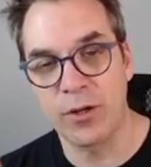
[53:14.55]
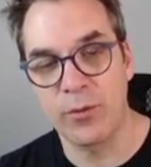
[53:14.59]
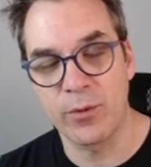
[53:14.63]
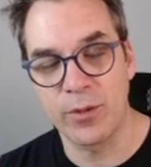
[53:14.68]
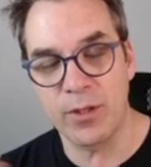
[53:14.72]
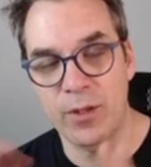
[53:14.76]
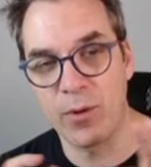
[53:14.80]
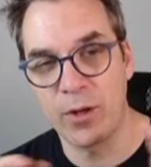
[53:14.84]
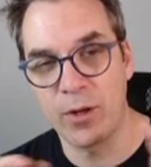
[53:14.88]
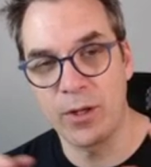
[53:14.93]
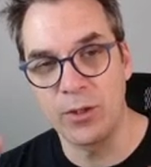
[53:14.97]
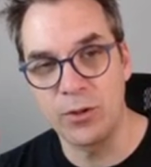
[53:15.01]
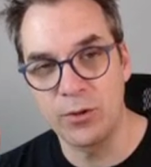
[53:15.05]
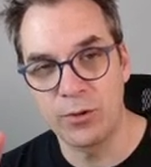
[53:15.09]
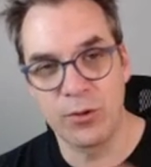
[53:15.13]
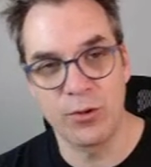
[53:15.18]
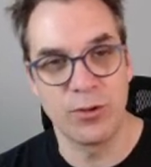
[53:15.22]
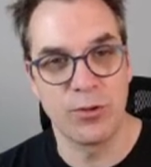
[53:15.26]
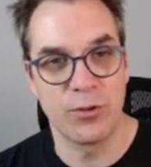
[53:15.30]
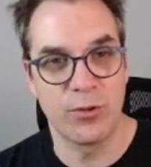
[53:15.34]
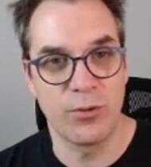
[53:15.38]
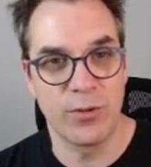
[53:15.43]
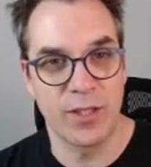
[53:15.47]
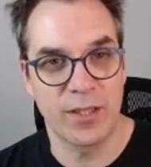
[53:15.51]
We wanted to
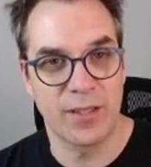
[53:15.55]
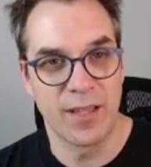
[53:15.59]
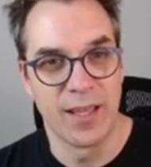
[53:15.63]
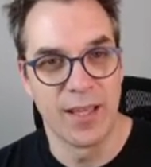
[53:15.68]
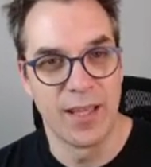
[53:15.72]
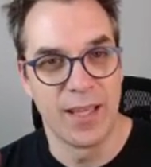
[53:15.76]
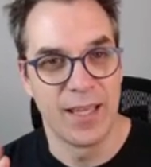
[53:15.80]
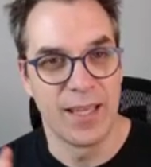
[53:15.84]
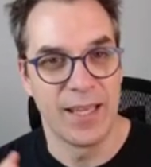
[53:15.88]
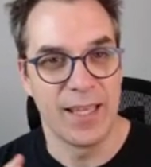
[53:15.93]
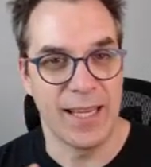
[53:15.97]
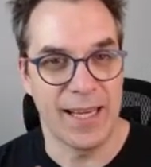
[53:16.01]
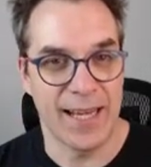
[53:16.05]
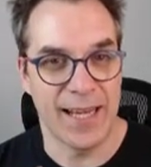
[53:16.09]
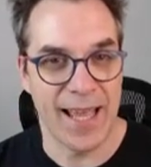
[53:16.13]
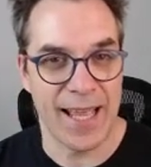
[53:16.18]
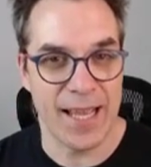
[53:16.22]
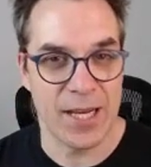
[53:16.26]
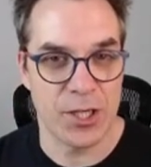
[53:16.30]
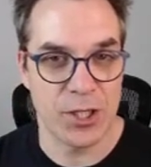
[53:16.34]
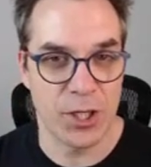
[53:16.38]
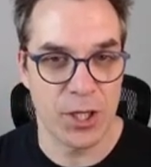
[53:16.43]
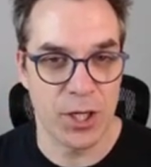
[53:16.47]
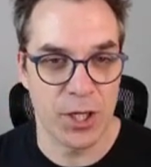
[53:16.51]
do it in
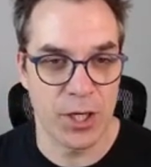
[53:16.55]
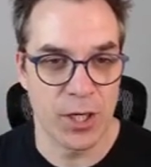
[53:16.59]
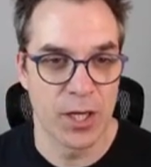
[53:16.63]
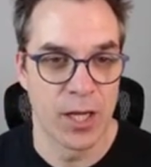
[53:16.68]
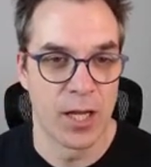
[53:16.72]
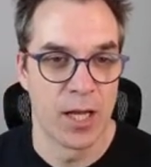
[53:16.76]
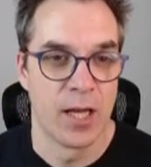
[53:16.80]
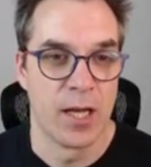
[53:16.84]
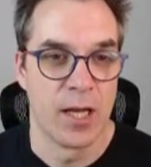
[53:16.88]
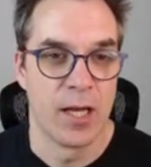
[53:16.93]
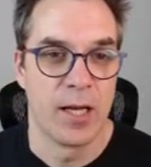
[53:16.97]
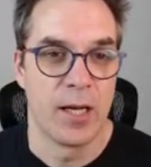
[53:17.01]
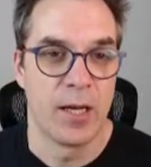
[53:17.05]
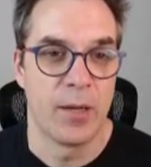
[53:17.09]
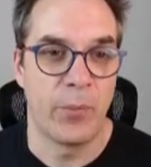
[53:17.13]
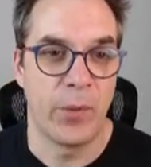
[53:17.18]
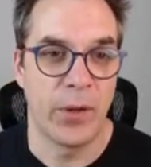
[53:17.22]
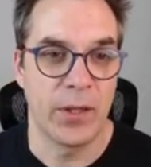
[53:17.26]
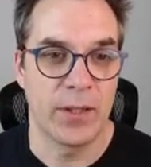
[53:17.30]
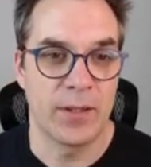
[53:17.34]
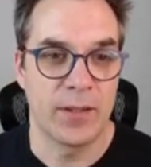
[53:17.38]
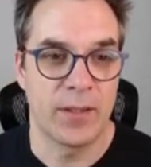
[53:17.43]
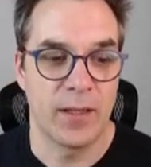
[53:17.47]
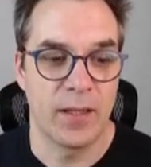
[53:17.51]
Azure,
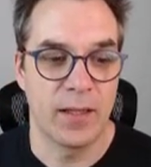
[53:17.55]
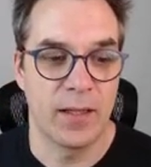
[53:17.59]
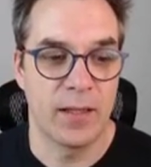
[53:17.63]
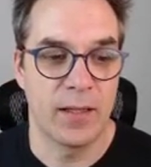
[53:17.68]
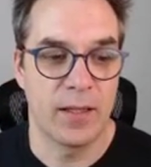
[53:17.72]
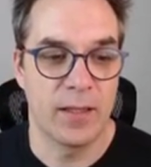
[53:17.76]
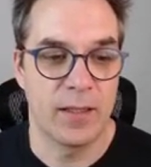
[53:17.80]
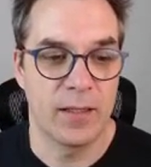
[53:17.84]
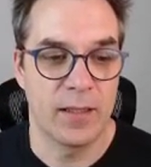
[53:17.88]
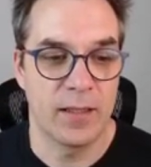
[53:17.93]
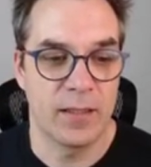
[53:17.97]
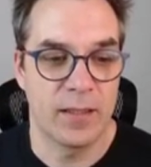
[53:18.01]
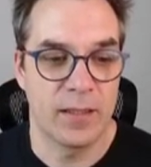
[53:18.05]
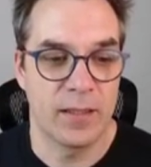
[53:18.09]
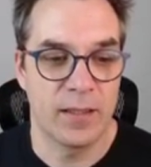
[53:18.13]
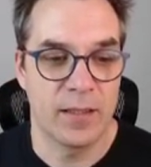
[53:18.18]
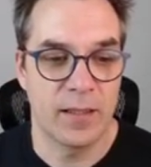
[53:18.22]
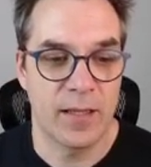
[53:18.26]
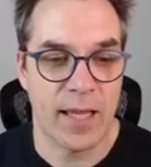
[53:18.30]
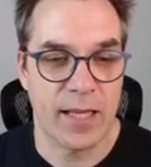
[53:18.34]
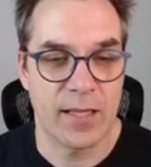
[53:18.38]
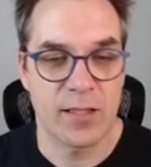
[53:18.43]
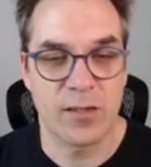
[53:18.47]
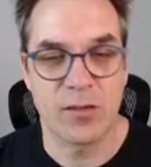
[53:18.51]
but
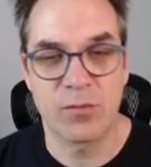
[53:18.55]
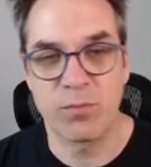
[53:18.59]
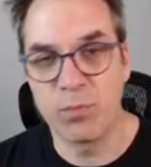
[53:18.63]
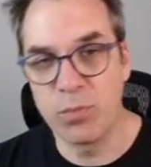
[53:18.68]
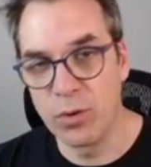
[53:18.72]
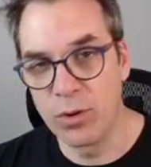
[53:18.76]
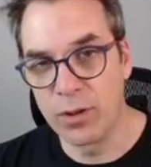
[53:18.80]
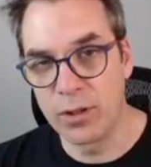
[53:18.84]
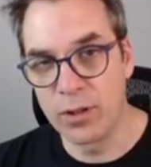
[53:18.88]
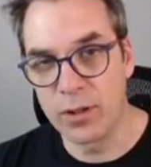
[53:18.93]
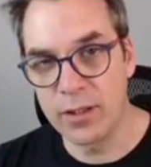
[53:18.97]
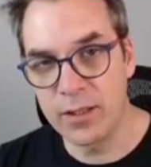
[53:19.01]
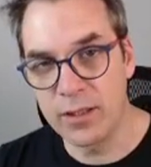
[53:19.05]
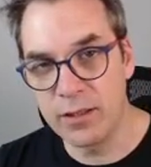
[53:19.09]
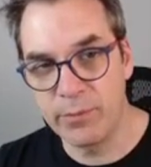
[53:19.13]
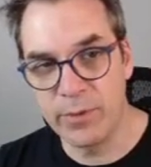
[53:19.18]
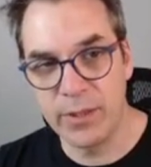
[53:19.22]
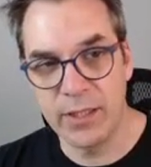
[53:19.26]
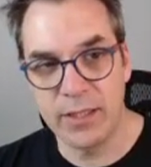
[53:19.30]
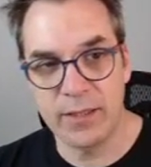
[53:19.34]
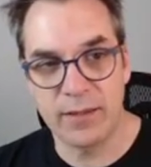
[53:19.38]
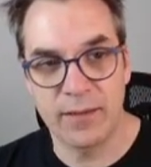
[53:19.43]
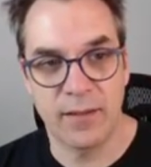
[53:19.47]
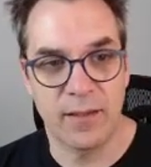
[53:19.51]
explore a little
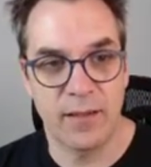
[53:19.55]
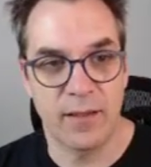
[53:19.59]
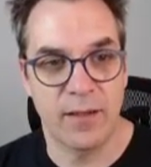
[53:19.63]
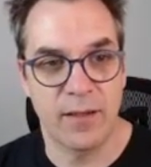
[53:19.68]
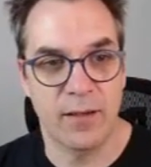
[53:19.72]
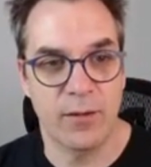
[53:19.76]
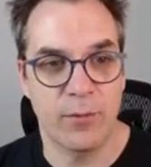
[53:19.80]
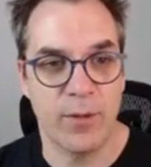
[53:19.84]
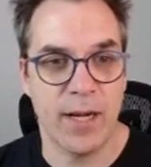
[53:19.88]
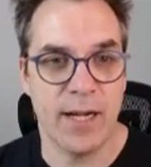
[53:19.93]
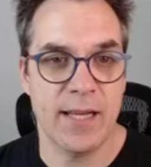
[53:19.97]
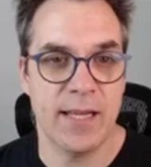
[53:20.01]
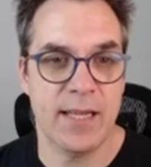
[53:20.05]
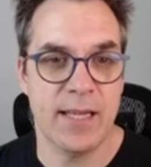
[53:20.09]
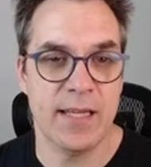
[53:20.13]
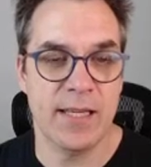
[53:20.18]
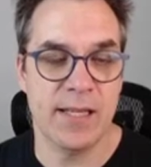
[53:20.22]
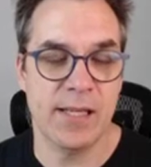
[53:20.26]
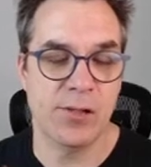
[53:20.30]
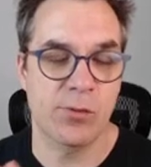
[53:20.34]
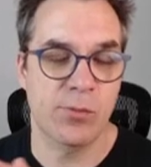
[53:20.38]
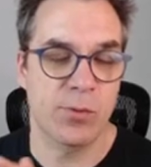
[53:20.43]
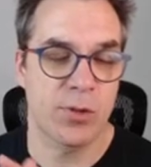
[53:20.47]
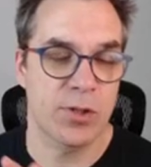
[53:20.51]
bit
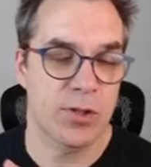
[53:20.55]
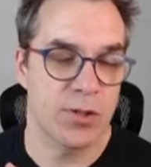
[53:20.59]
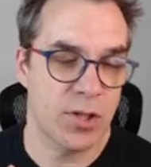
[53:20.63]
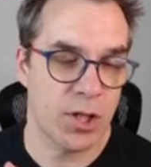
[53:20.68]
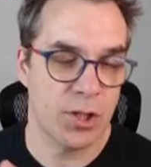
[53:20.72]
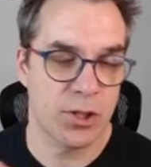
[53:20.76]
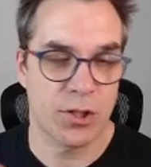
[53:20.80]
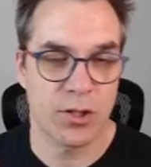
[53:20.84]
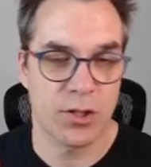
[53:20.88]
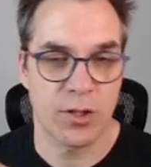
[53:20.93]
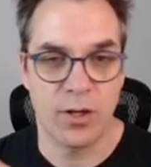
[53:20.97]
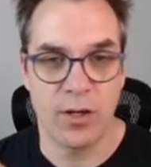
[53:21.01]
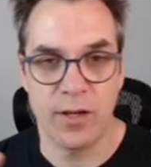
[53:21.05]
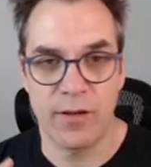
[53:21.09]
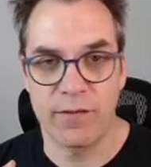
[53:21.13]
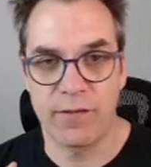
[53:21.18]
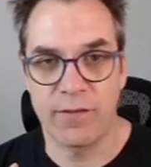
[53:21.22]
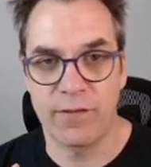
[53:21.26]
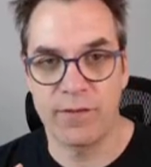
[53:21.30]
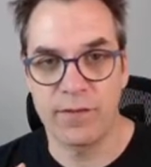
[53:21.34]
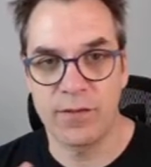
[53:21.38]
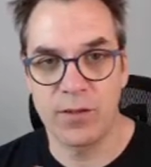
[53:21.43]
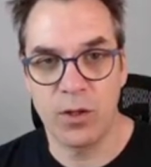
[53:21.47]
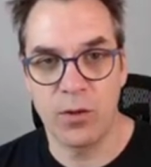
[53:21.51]
Redis, was not sure
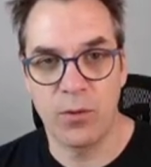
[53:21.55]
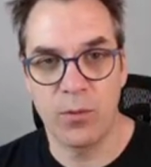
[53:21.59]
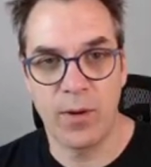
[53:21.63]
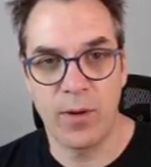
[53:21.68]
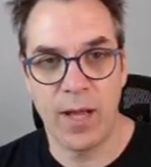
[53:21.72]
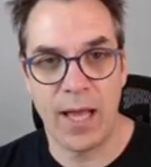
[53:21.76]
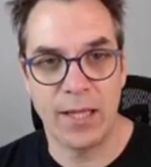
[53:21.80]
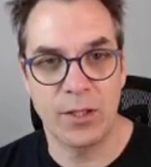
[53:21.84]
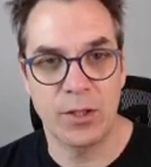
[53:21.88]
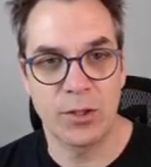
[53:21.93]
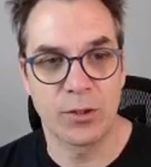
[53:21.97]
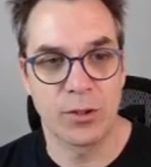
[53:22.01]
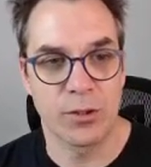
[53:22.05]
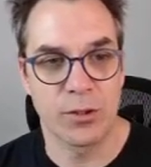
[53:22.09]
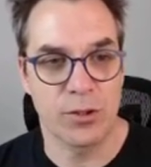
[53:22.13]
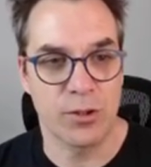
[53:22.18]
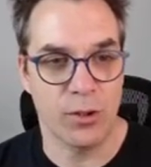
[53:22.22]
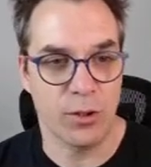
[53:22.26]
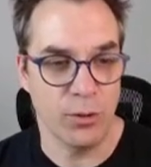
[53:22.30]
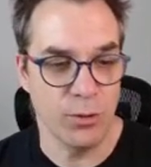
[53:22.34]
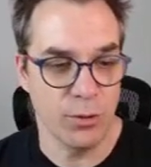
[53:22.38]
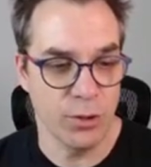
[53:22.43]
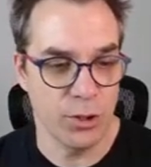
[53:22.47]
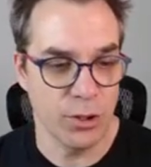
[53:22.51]
if, you know, had other
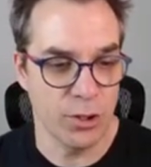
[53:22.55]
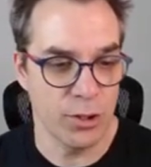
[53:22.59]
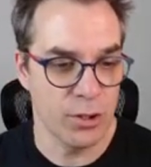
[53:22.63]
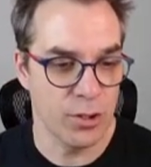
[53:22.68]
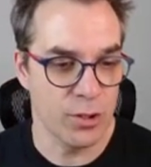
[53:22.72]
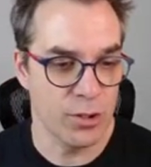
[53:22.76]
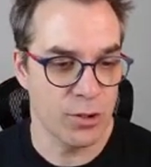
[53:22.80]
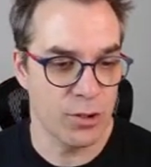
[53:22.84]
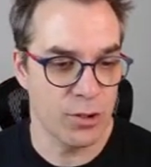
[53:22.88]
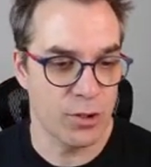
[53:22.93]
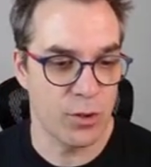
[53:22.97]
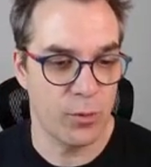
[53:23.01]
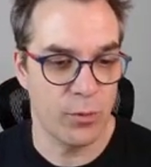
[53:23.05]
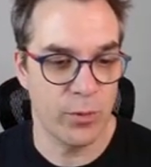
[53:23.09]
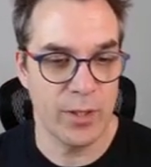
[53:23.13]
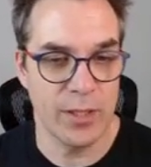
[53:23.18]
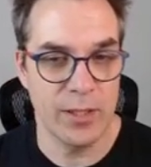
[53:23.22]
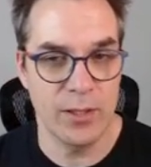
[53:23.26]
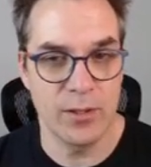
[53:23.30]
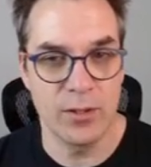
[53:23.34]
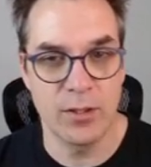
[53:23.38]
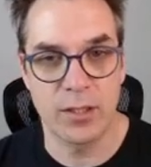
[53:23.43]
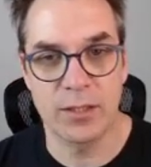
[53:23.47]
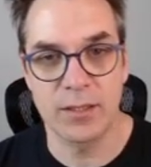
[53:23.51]
solutions. So we
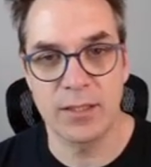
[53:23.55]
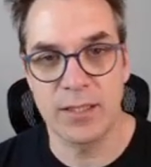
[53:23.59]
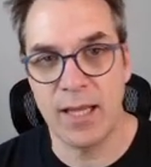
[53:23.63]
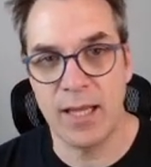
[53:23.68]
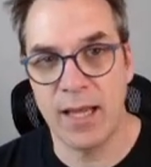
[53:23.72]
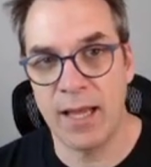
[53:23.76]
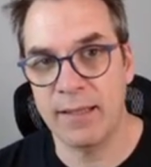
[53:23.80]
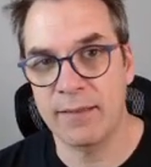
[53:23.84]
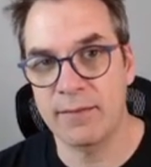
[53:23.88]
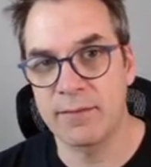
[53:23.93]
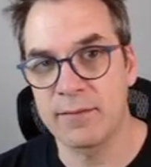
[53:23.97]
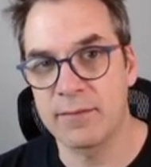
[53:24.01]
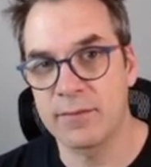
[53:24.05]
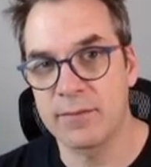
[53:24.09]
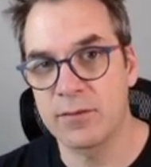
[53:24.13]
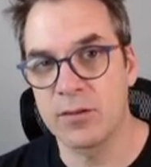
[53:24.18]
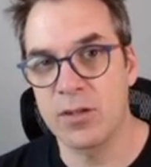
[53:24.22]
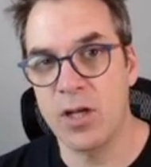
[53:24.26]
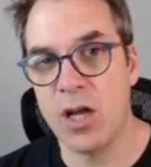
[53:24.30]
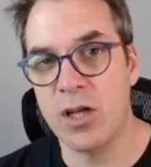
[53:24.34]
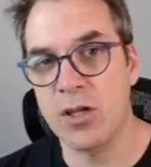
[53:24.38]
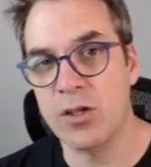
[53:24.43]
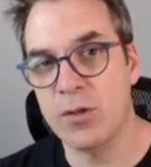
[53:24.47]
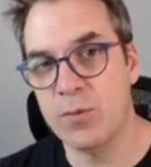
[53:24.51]
looked at
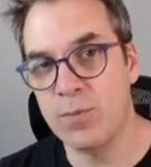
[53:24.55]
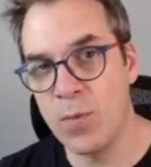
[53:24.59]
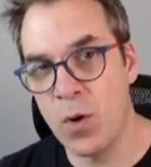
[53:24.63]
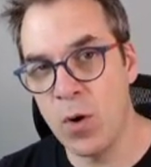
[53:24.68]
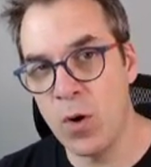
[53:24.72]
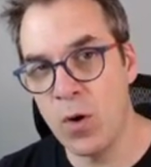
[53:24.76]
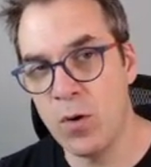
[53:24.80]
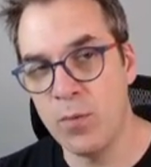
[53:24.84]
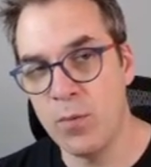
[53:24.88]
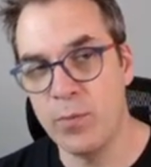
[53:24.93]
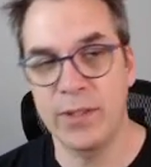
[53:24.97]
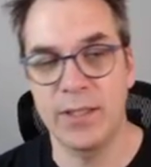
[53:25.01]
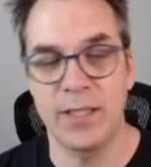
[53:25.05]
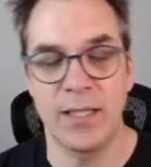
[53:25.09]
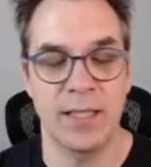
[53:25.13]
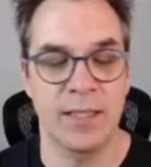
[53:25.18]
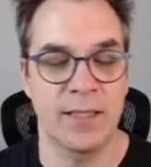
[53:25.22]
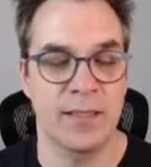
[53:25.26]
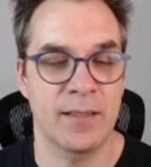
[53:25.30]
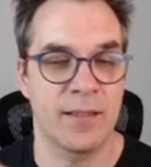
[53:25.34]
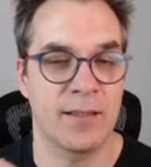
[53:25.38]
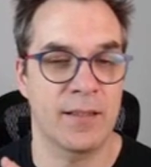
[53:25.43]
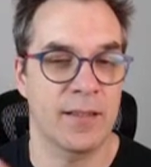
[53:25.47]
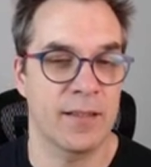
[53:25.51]
Cosmo, but
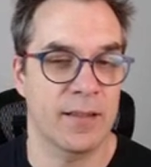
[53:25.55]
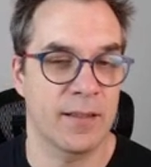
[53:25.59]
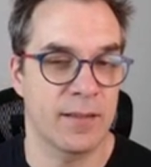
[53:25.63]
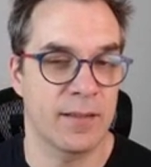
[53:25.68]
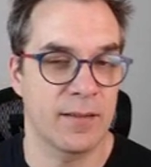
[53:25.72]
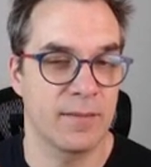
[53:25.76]
then, like,